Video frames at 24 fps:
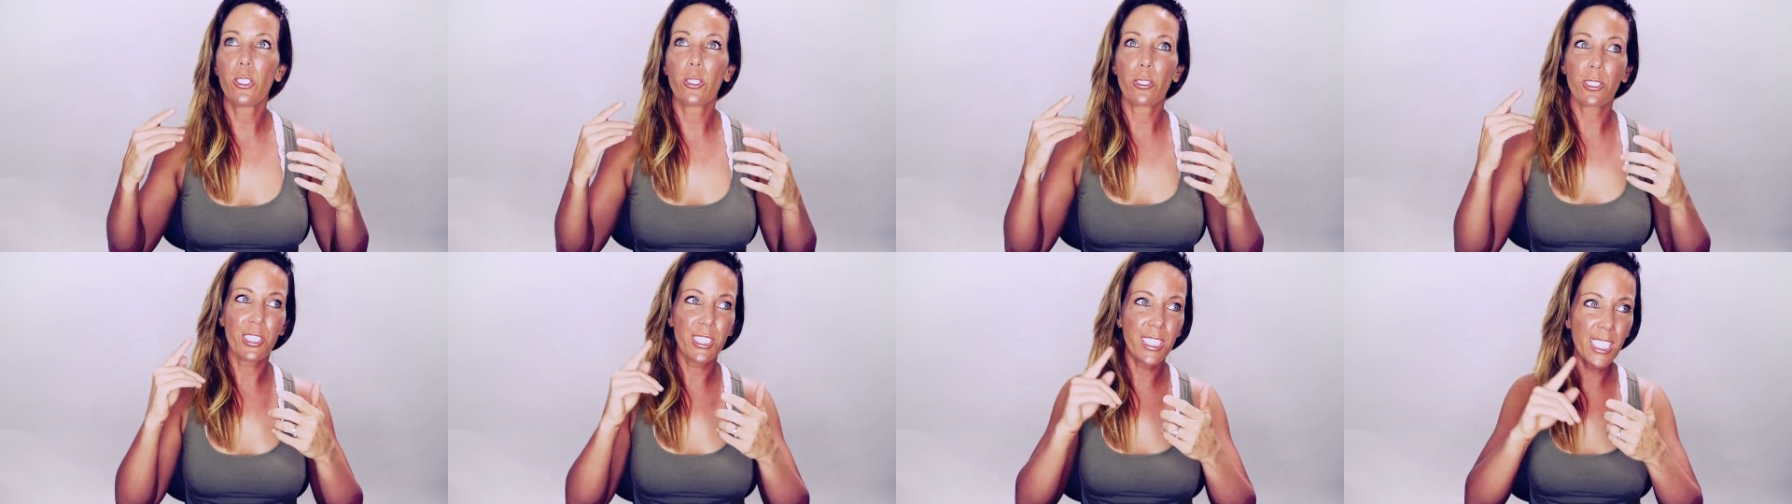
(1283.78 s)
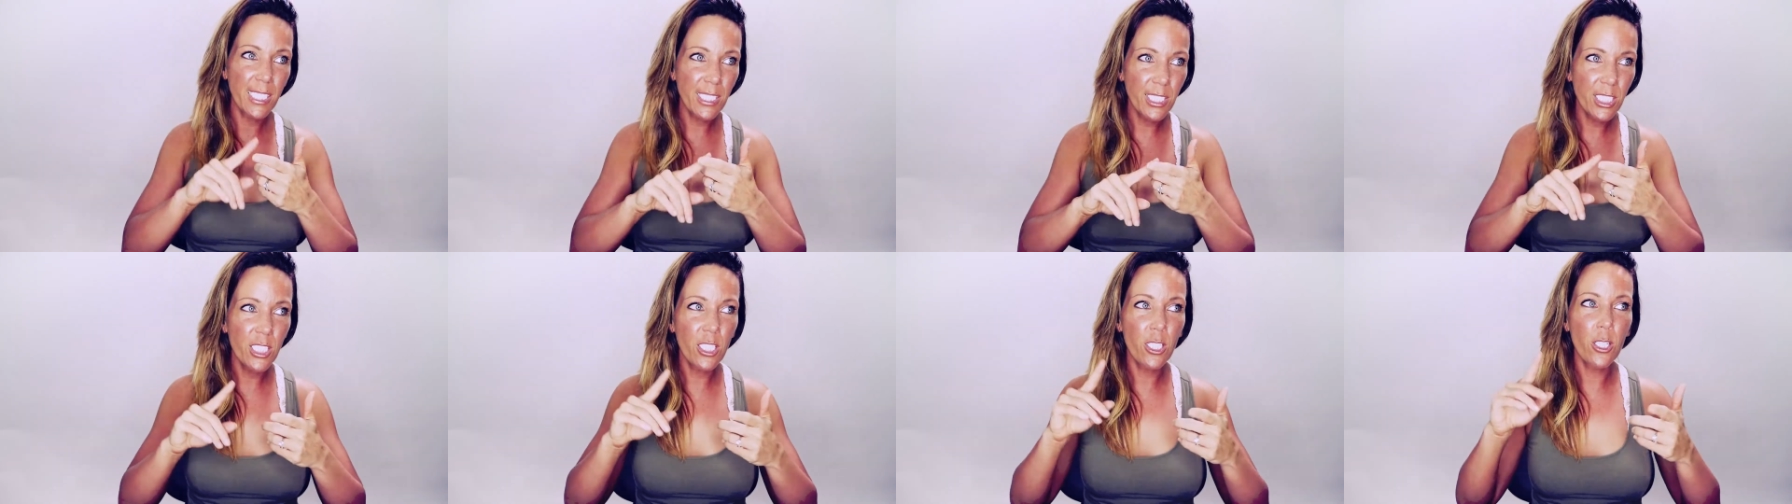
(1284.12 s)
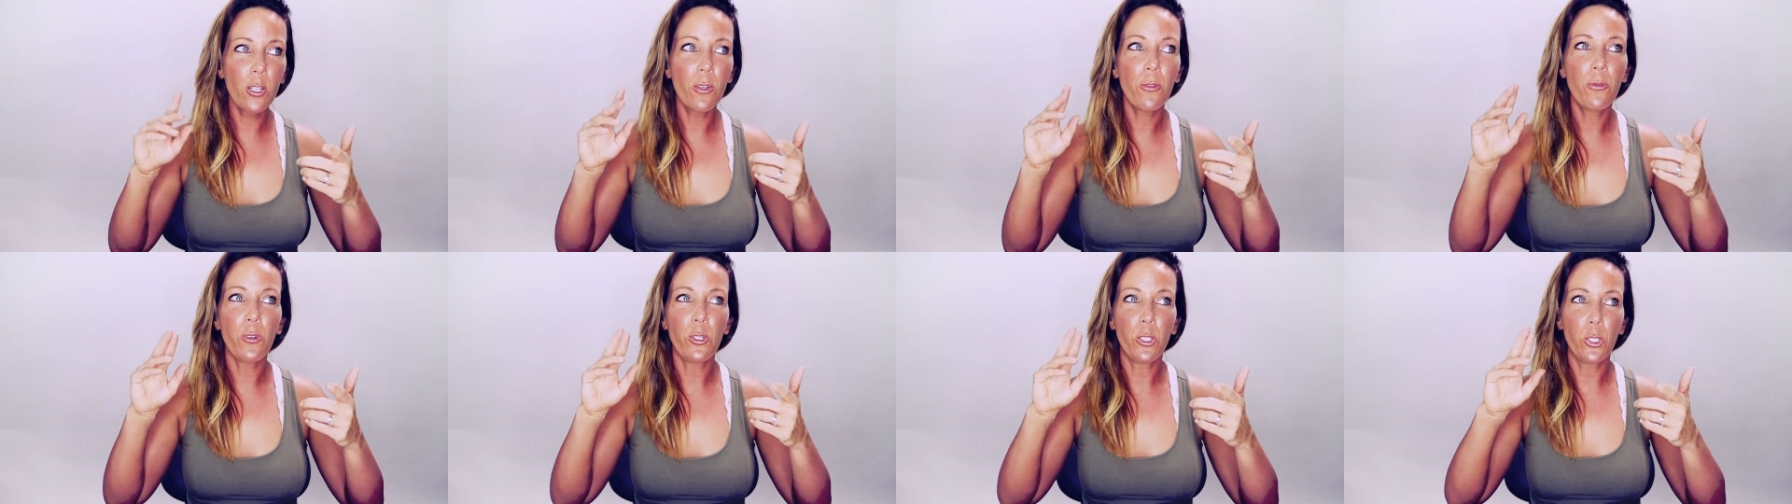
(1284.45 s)

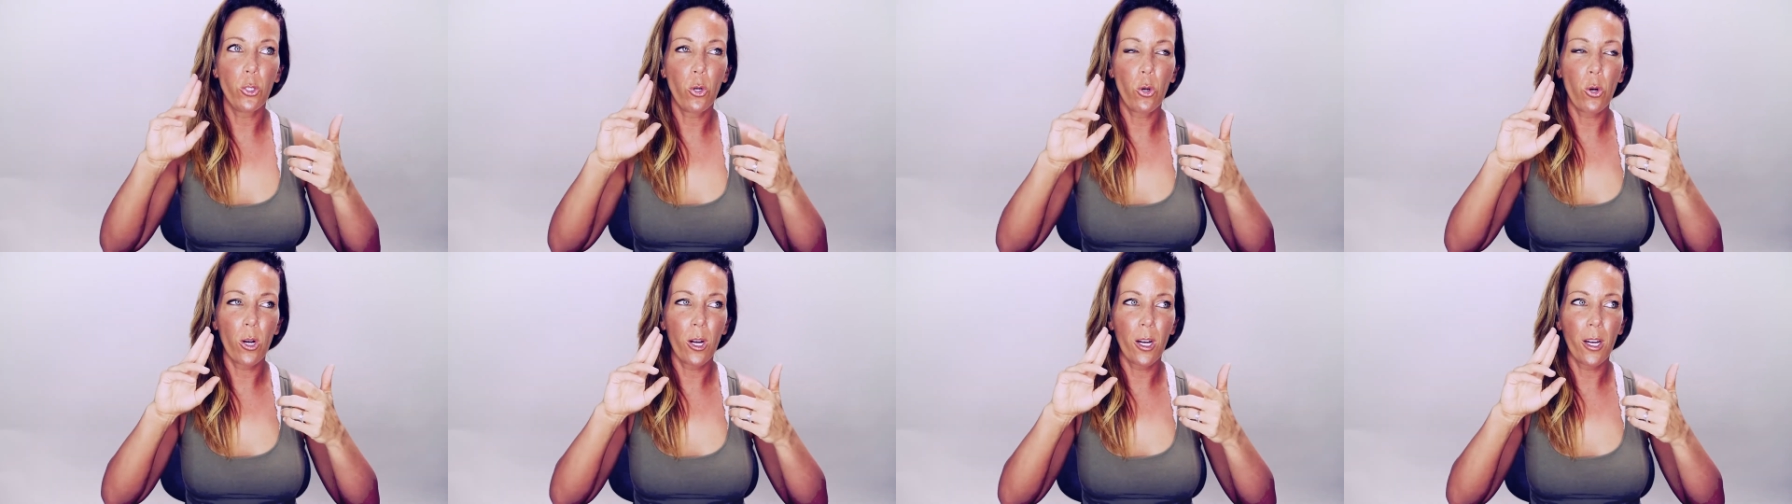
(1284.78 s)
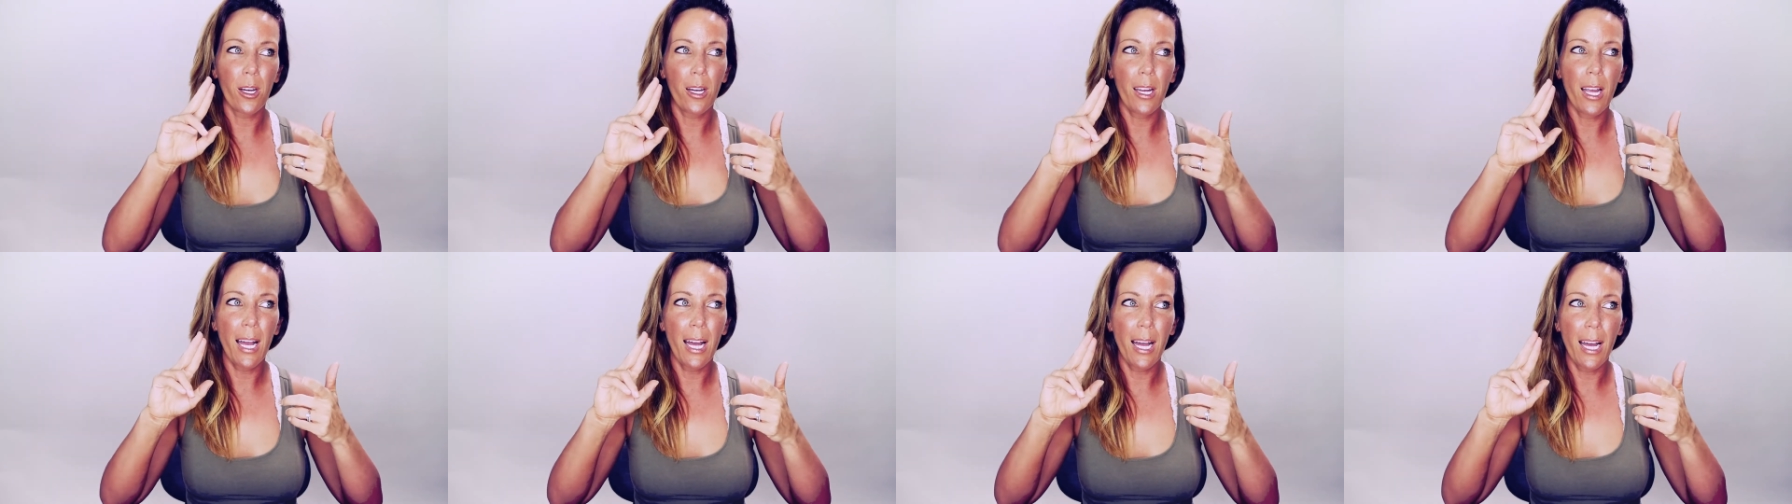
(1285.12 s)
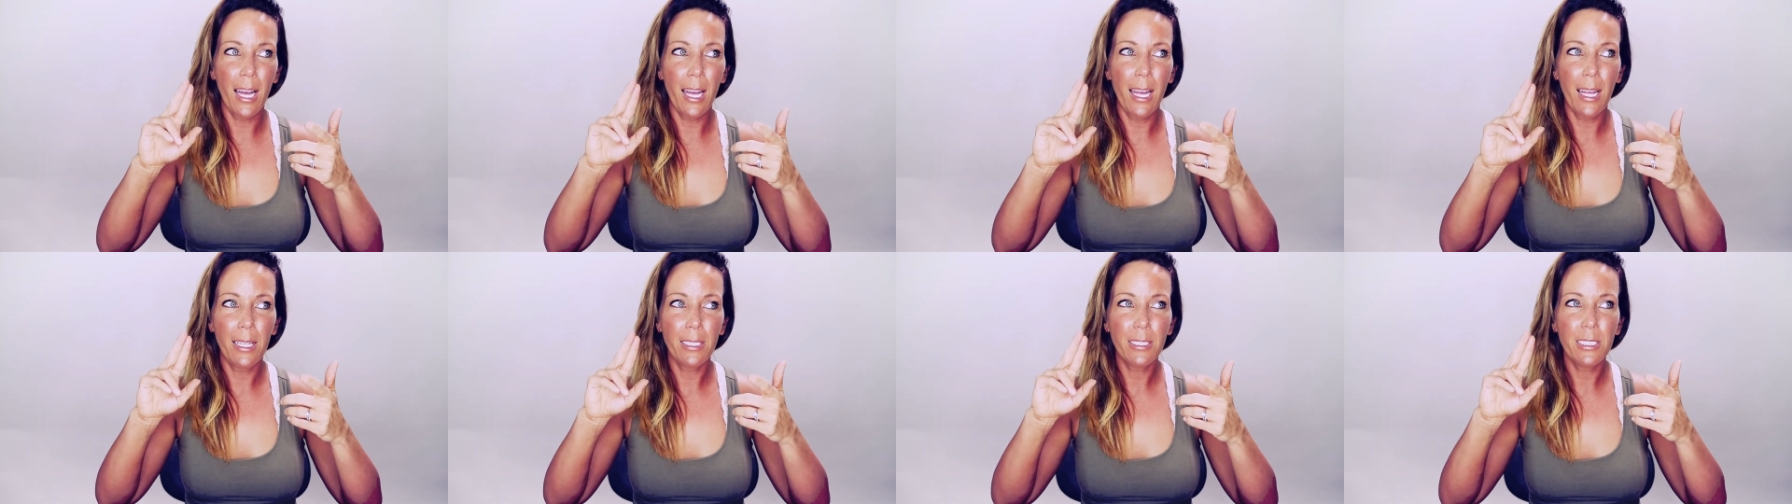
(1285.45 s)
sensitive, you're
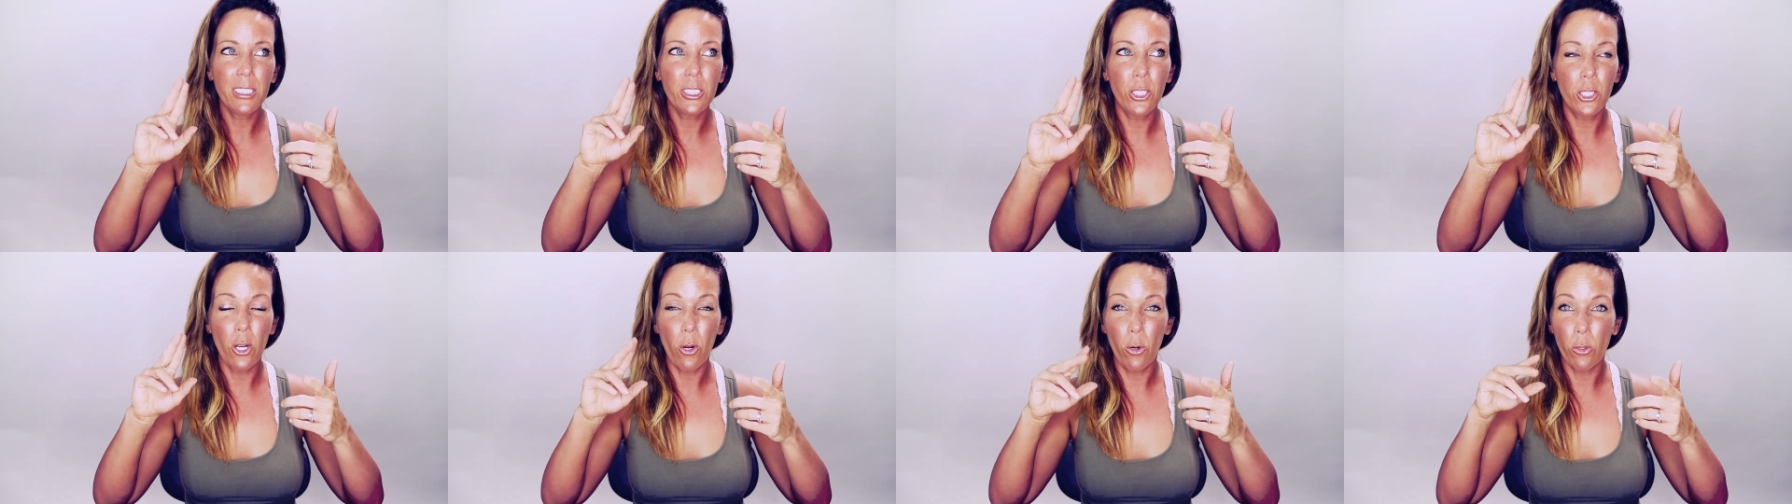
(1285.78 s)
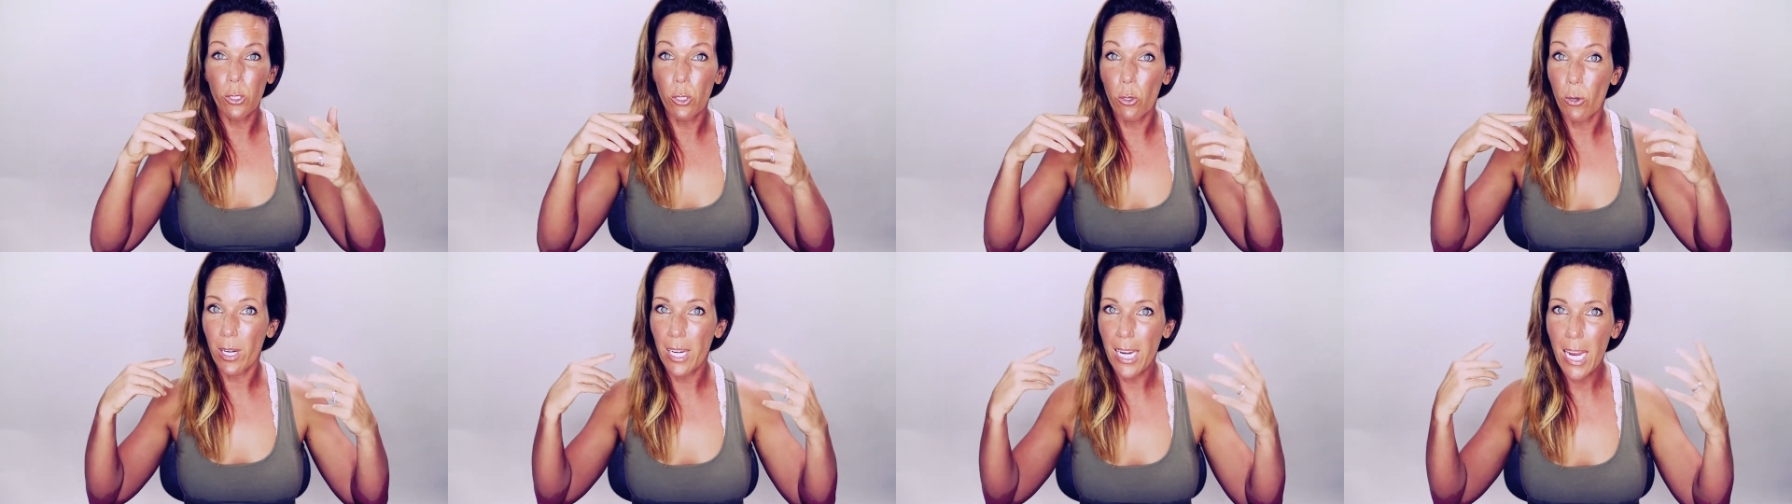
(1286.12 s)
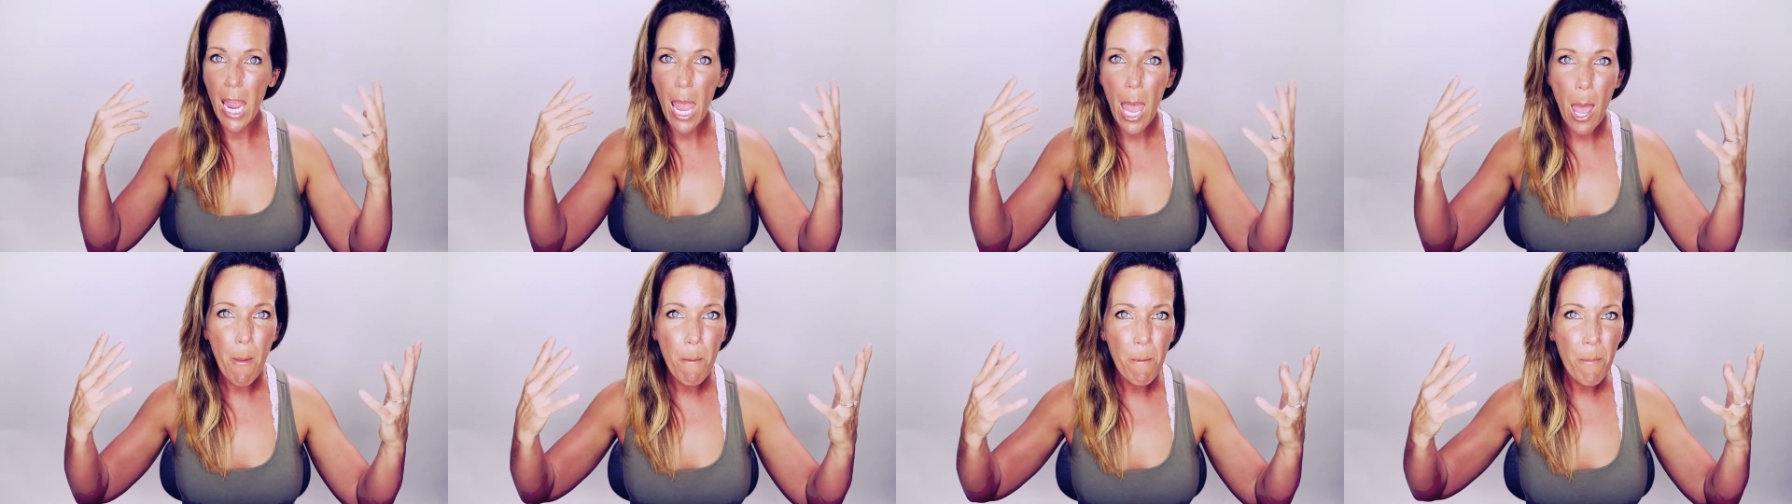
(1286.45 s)
an
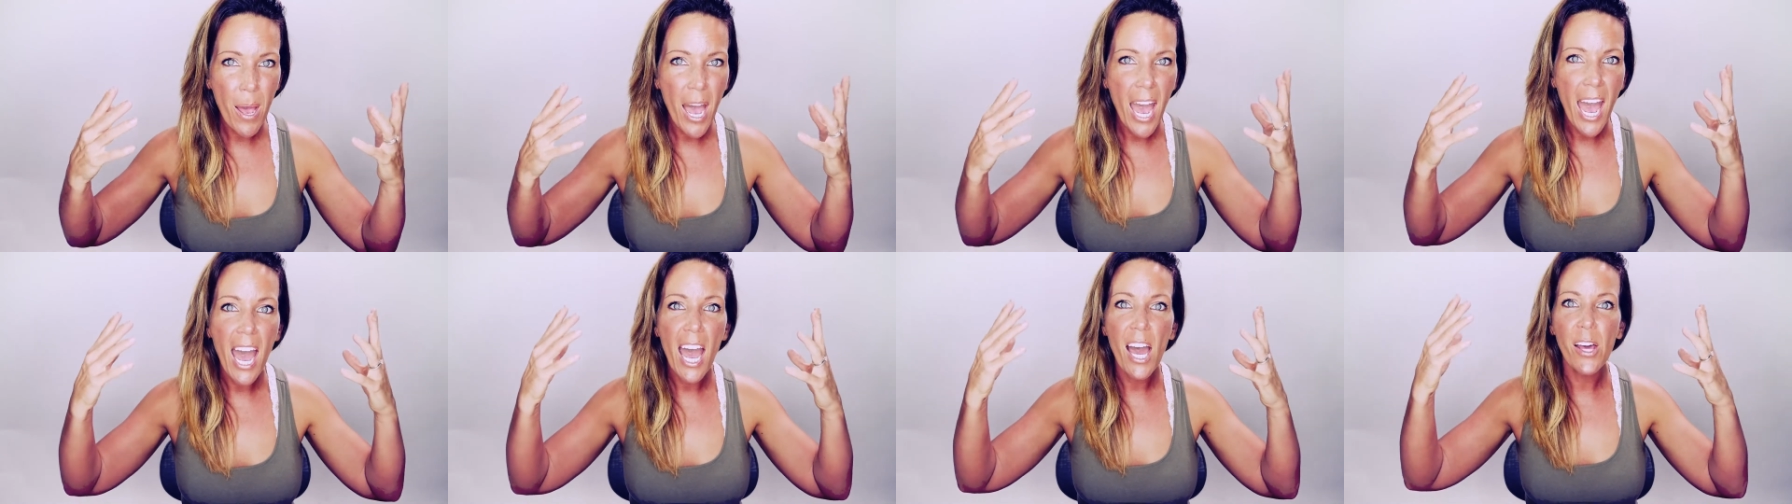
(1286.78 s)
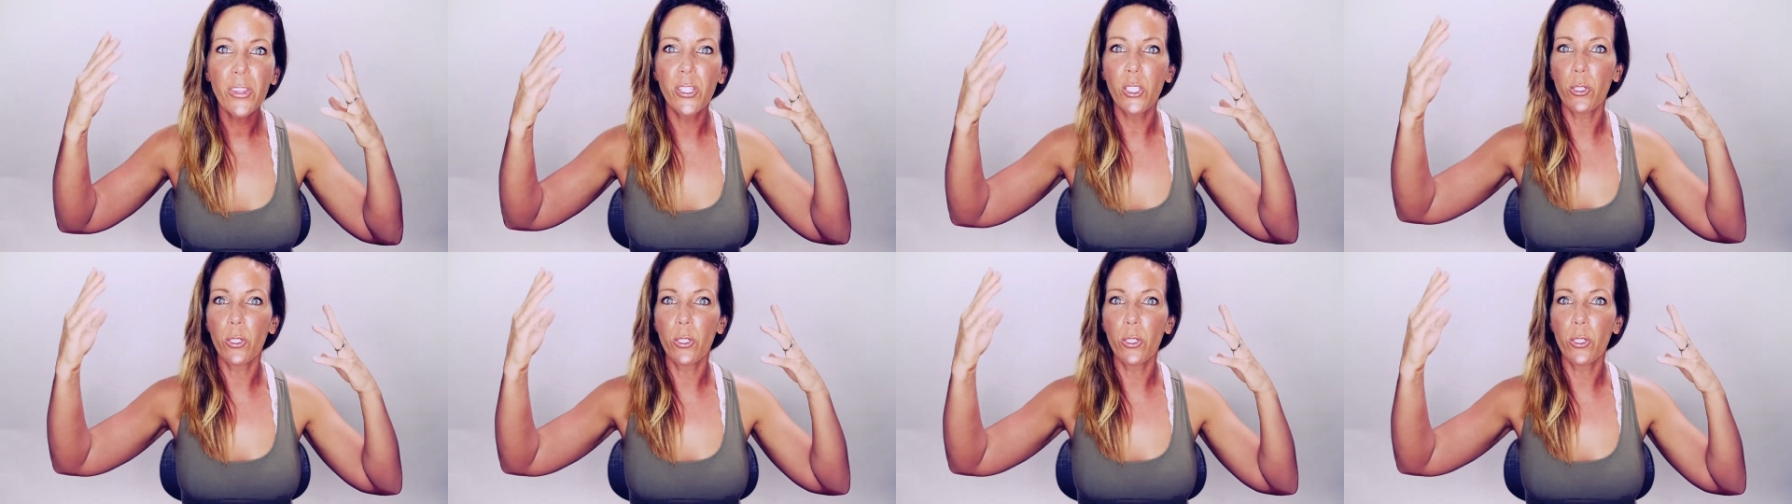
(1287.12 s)
empath,